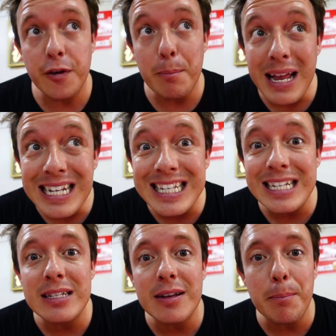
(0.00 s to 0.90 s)

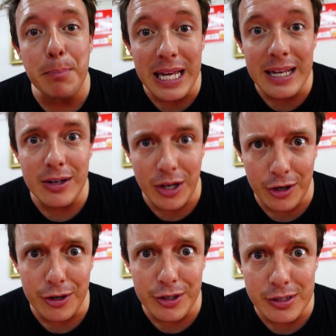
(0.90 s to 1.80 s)
fermented bean
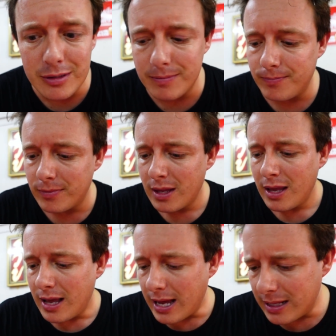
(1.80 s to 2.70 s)
curd.
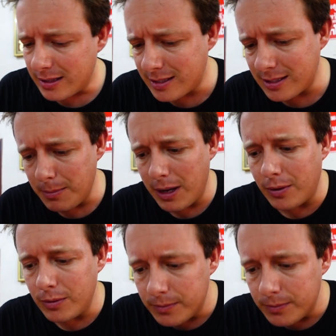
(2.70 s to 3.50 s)
And the smell